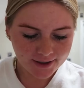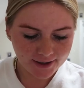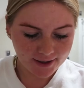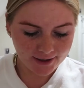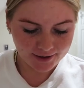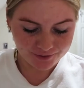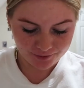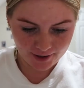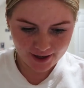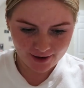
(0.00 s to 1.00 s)
And
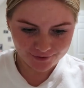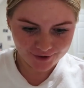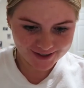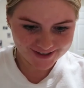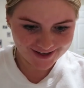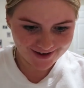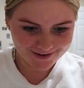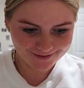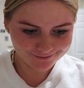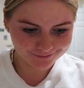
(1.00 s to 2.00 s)
right after I
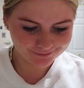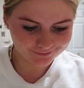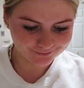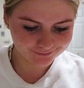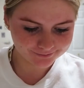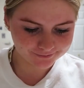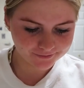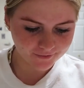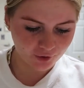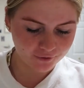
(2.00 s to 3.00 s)
said,
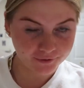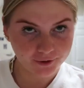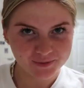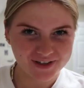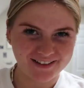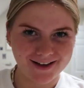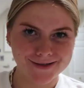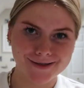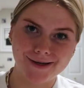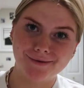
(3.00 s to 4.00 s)
or filmed that
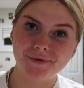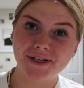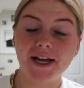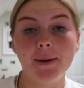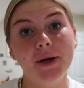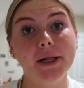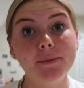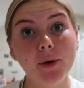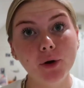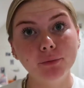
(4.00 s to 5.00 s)
last thing, was like, I'm gonna
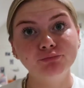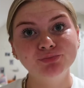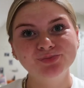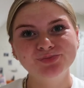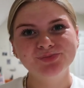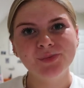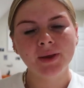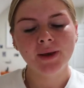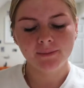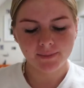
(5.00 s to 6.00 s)
clean my room.
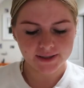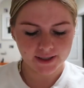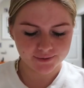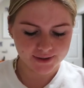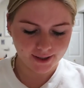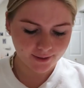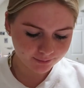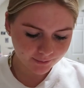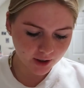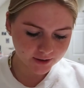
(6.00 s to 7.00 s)
My dad was like,
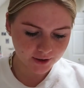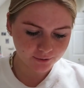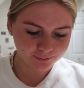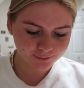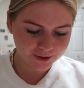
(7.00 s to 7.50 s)
Costco.